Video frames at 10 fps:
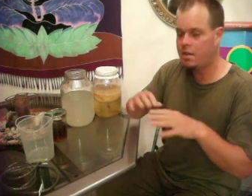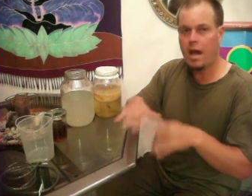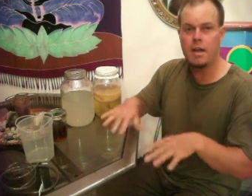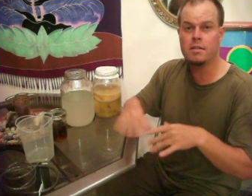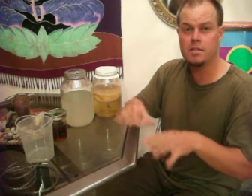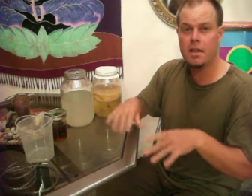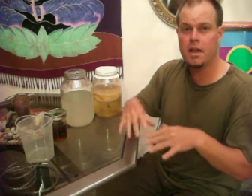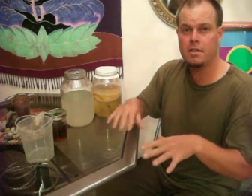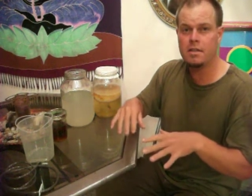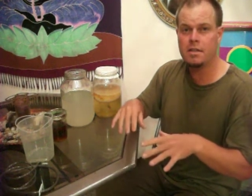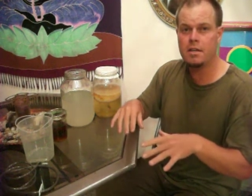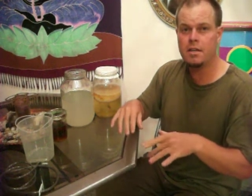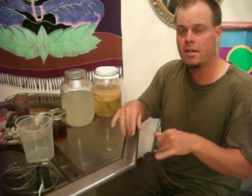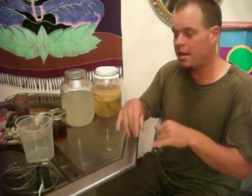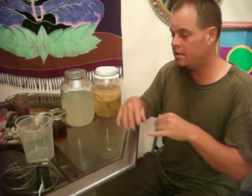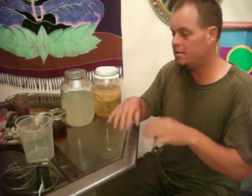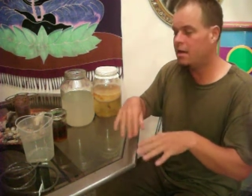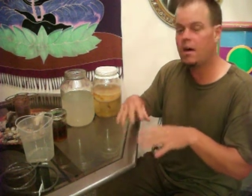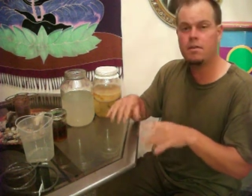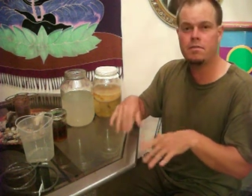that is Candida. That is
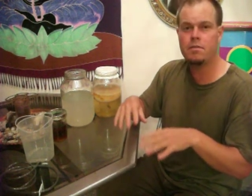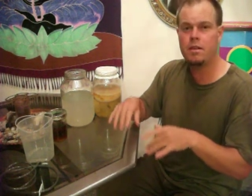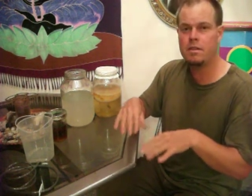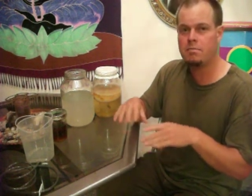the unfriendly